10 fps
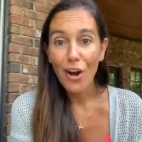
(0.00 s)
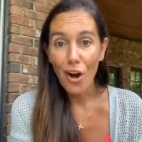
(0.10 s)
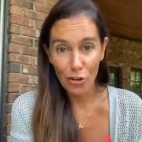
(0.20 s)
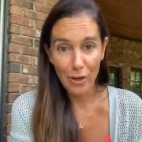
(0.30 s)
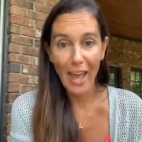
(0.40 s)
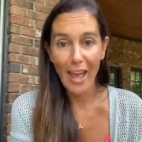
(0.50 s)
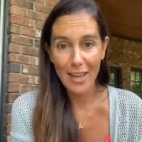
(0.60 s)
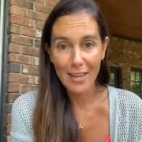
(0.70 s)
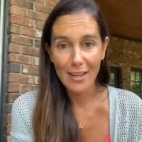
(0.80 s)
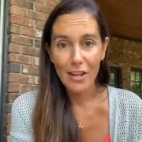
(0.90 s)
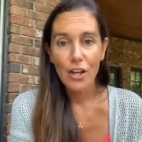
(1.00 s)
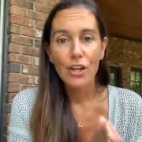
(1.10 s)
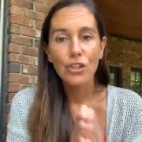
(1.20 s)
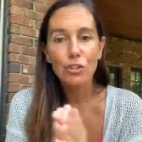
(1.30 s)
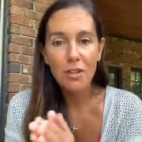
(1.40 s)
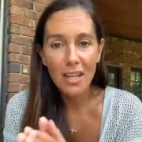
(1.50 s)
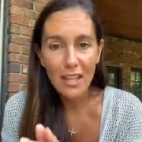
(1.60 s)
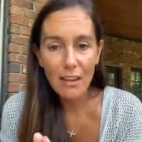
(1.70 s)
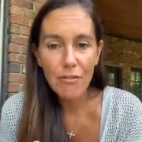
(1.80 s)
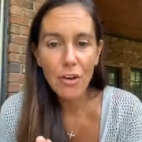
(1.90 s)
Okay? You can
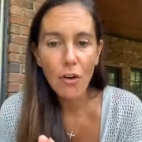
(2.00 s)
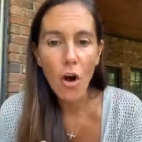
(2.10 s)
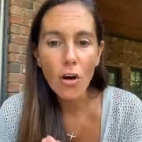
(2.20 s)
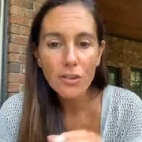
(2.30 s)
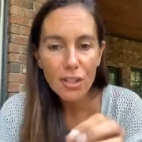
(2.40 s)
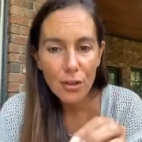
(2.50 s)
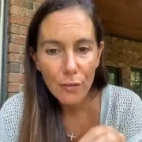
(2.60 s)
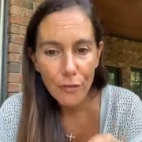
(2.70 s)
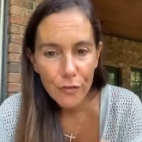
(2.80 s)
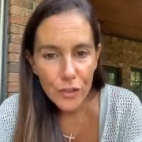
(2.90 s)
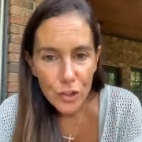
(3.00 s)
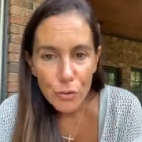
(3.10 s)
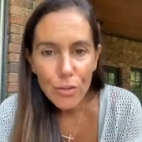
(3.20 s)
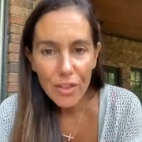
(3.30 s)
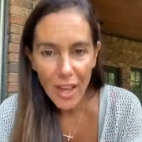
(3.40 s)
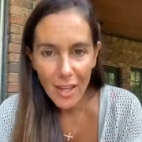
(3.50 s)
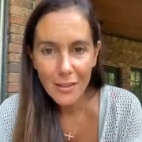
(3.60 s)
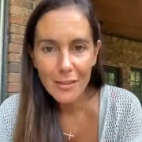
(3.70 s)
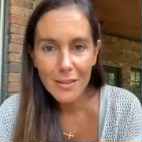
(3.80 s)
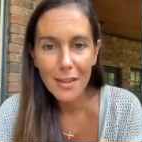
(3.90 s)
give your all to the few
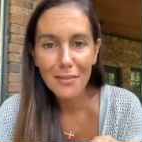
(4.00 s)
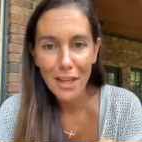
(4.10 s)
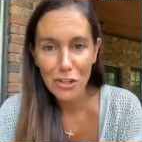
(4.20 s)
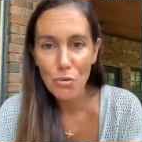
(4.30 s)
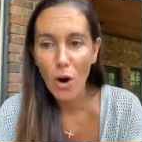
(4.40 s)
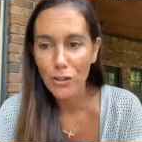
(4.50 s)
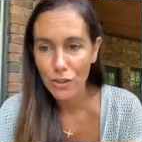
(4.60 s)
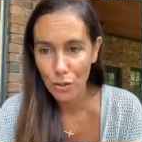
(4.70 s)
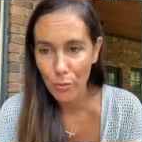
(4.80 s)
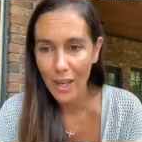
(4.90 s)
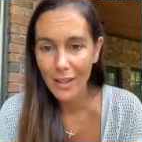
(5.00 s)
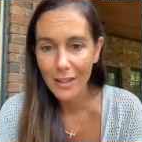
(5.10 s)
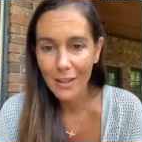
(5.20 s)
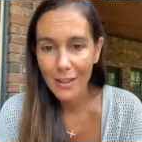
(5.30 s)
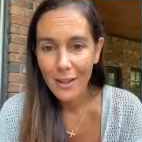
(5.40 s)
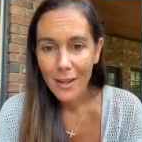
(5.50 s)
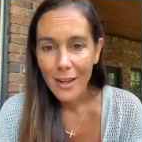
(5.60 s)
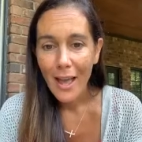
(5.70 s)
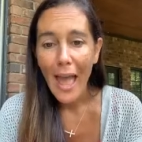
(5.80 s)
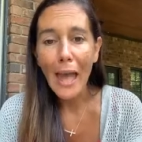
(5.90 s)
things that you are doing
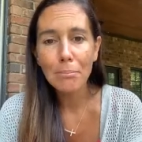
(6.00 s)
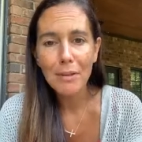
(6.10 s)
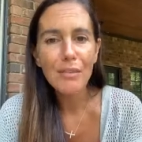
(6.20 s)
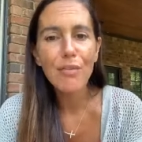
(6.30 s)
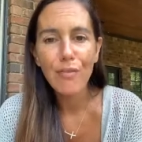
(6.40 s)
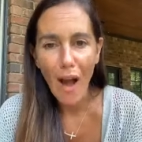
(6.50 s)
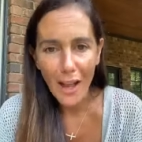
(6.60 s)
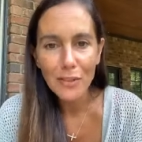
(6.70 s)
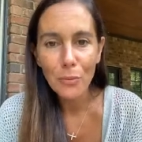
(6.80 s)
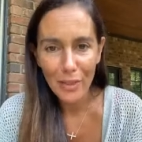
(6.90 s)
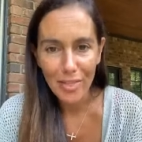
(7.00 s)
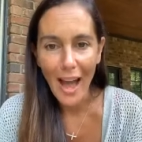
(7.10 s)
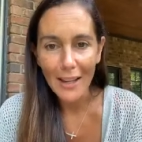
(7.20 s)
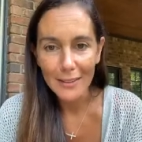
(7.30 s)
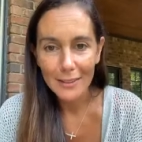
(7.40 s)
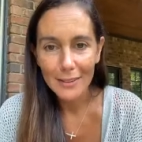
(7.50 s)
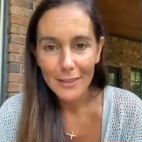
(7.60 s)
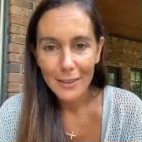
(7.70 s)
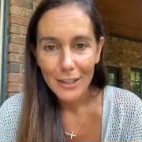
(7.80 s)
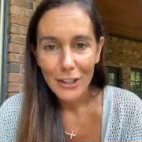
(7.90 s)
and be fine with
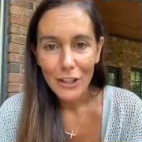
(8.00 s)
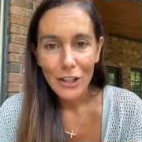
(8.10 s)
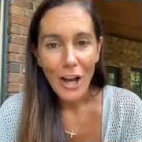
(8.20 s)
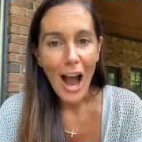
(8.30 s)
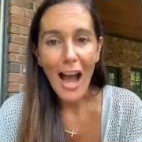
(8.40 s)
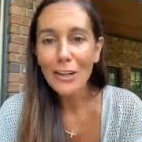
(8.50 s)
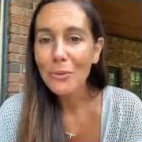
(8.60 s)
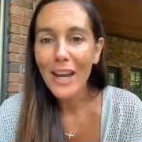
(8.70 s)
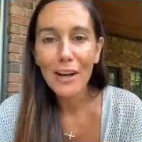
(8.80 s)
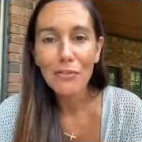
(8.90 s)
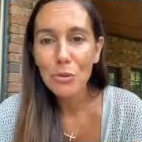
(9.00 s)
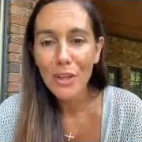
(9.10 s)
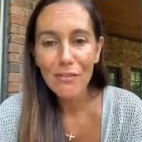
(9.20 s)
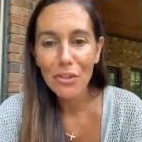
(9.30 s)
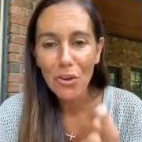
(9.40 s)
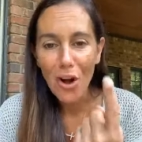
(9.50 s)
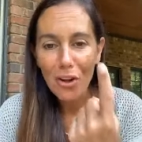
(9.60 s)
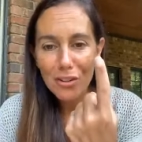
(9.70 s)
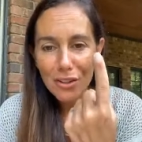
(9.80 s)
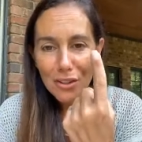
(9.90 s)
that. I don't care if you give your
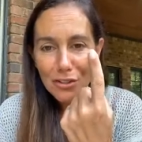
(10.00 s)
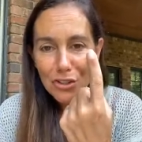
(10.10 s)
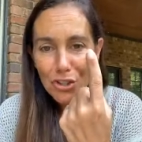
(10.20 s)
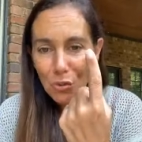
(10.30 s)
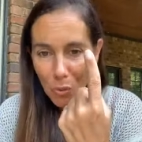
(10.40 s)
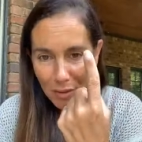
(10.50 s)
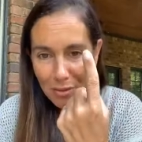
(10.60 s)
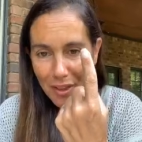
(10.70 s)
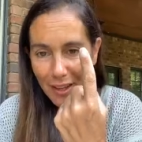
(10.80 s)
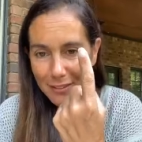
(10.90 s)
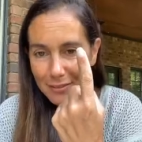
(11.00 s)
all to one thing,